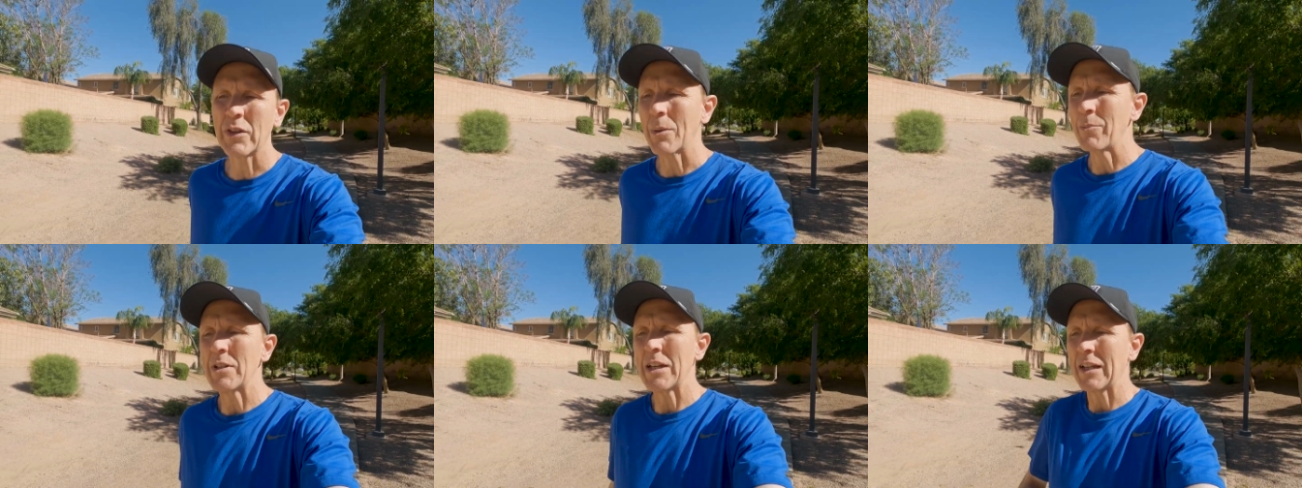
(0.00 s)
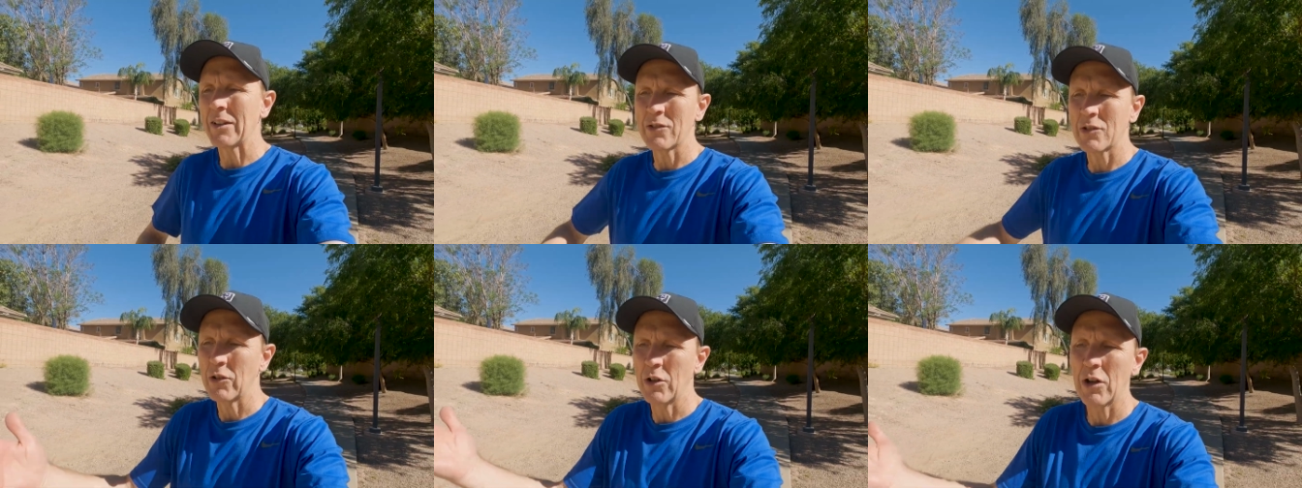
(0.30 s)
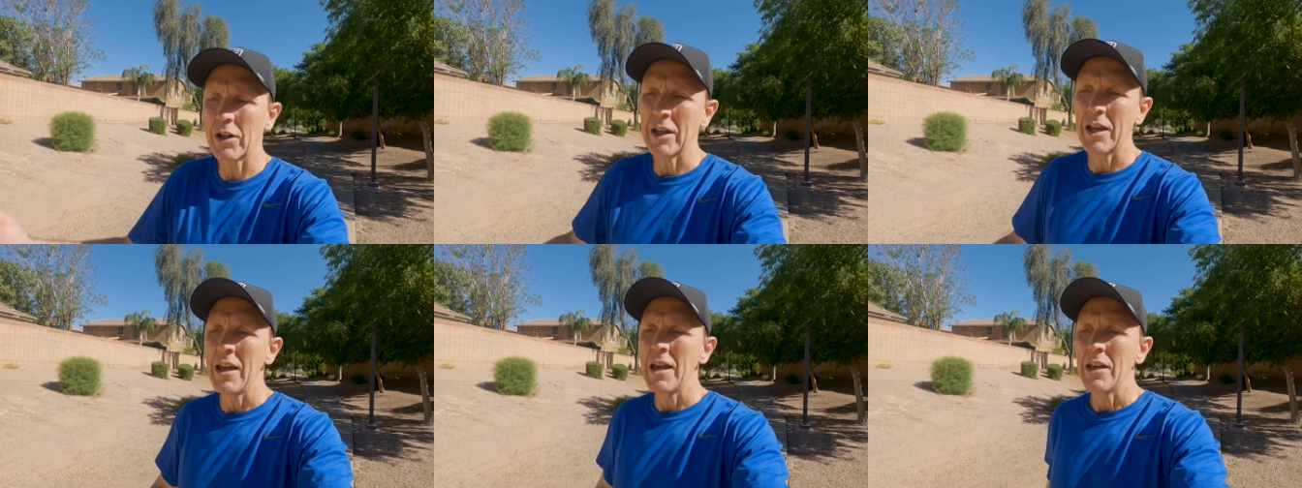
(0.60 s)
subjects
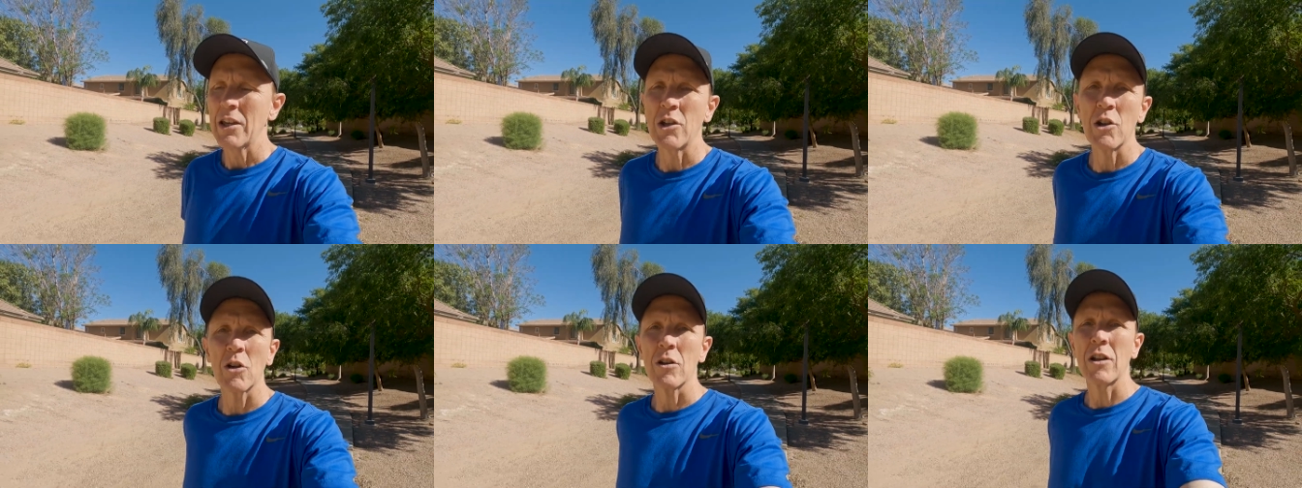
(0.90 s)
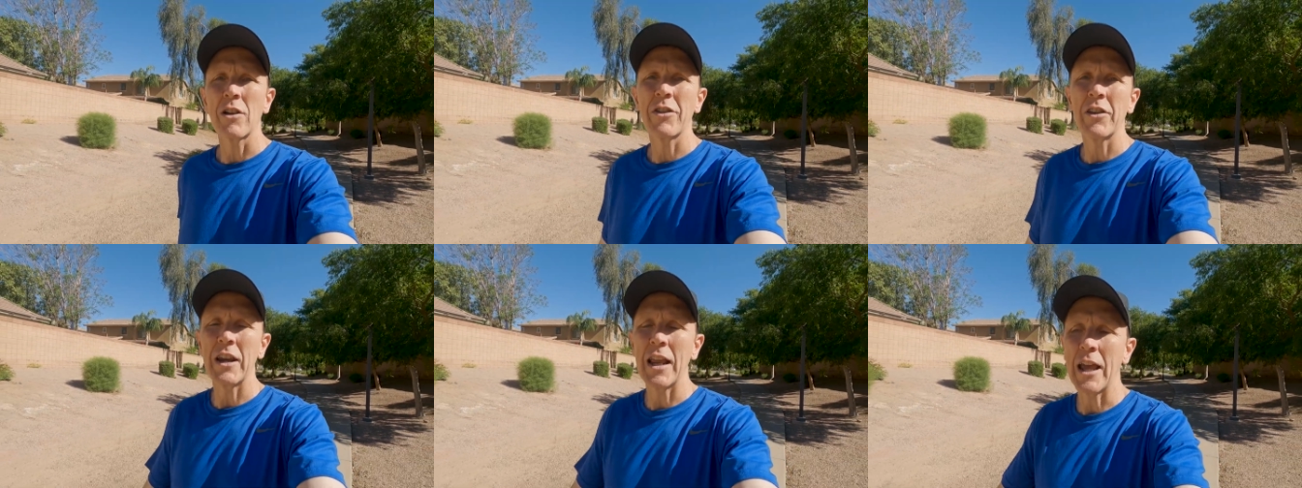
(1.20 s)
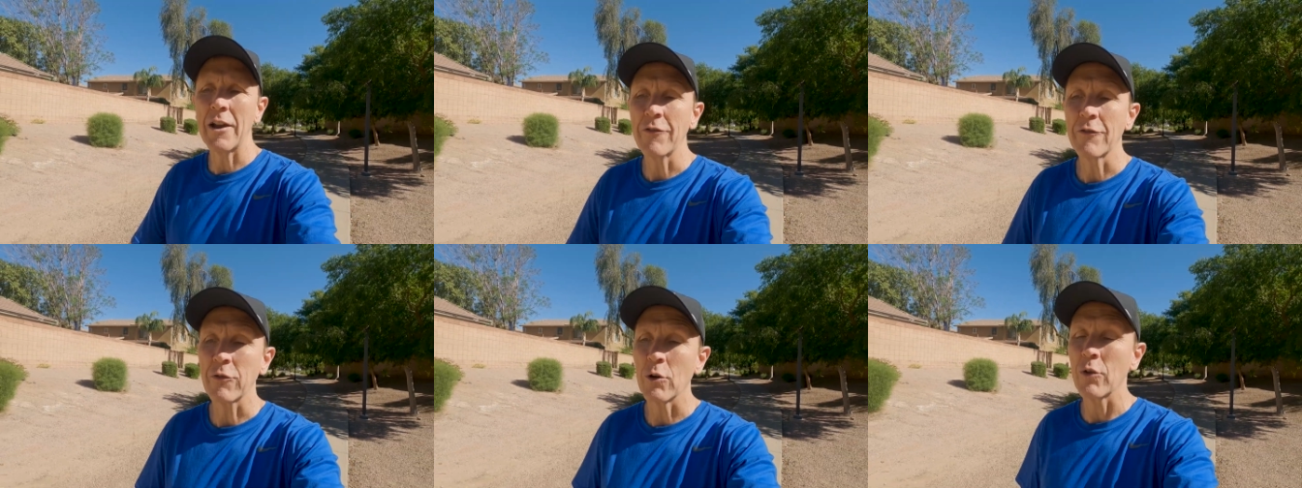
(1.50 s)
took
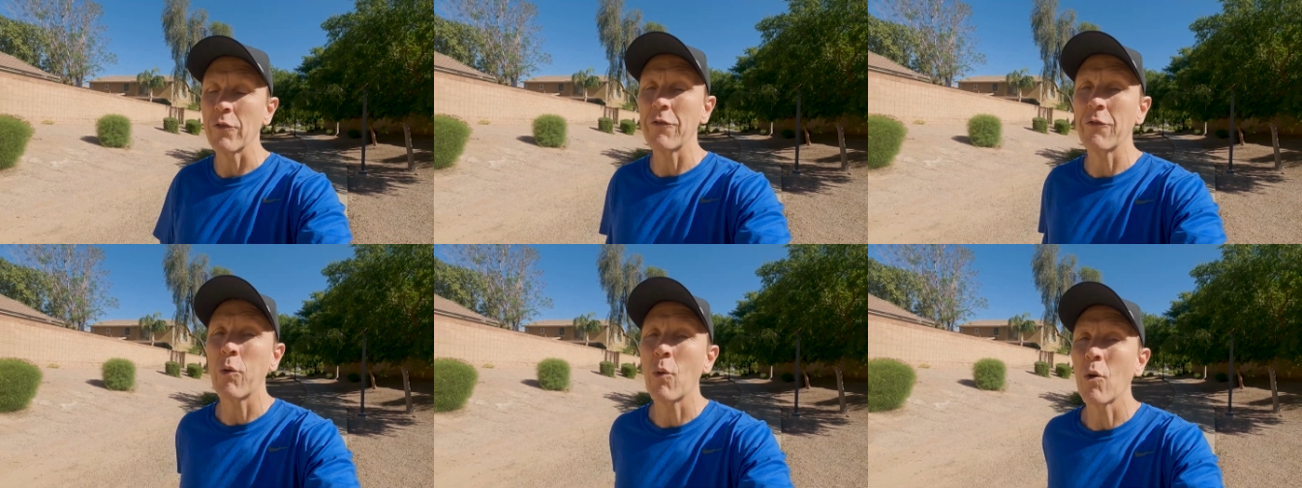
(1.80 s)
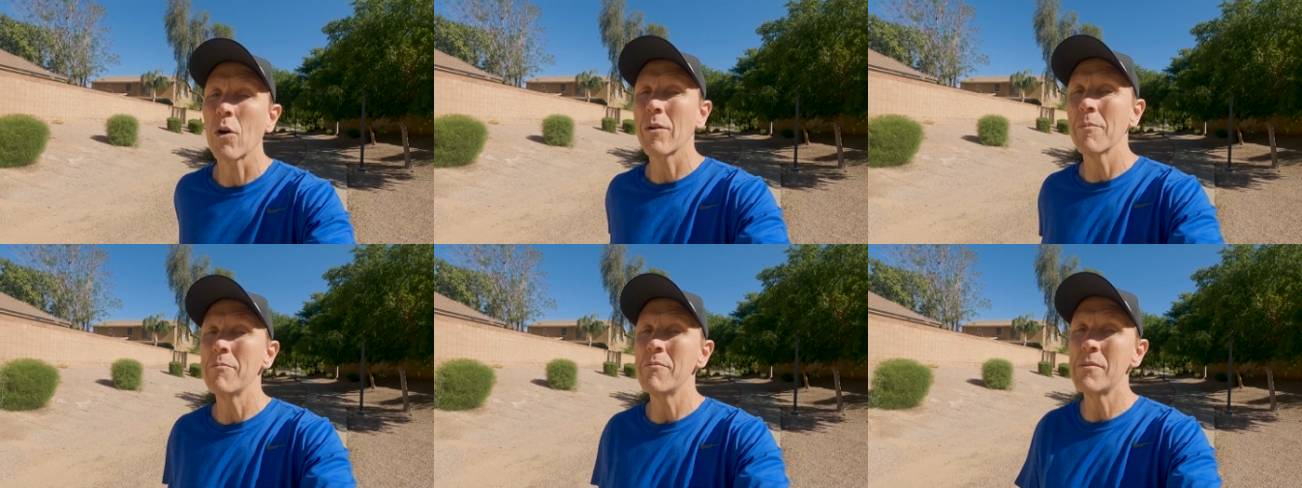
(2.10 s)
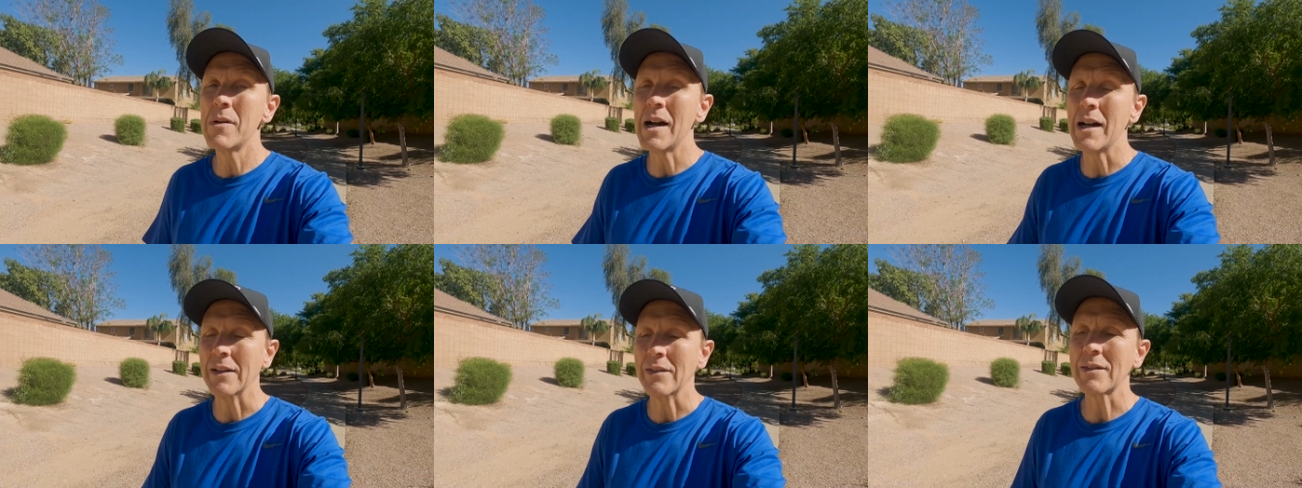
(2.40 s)
Urolithin A for four
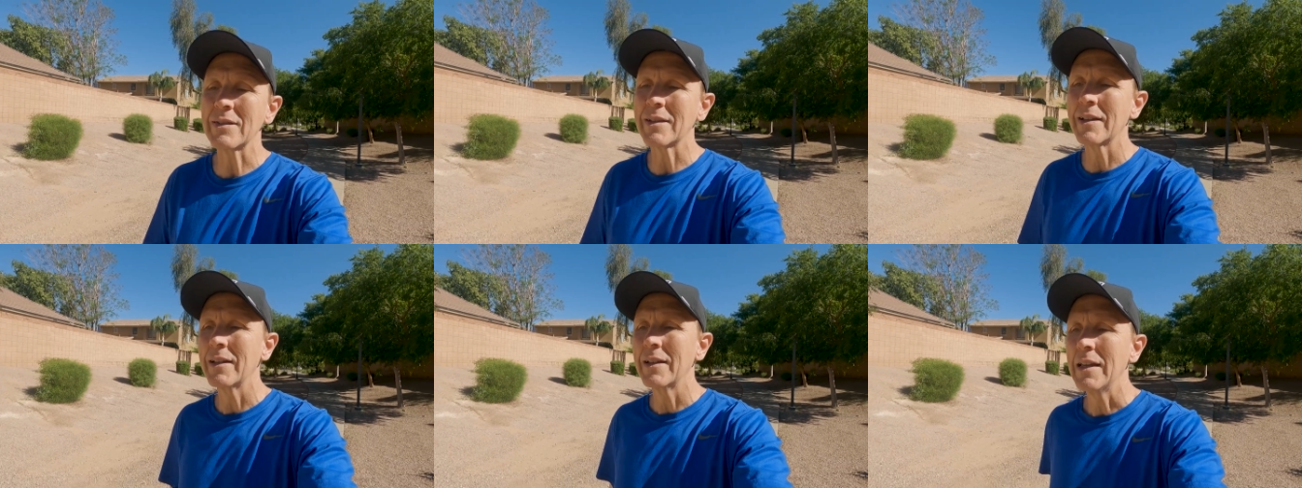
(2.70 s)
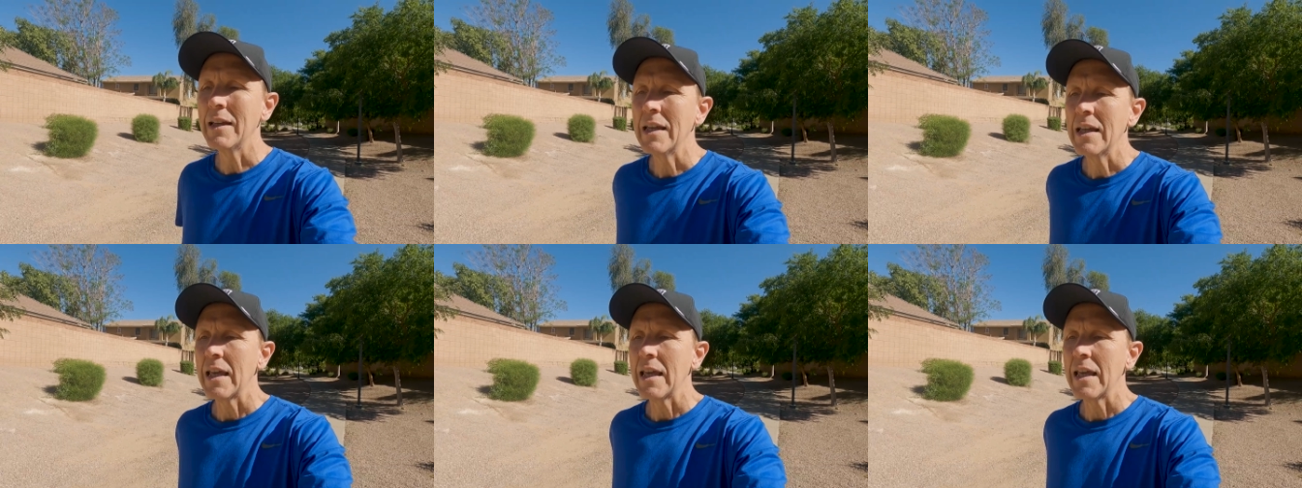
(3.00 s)
months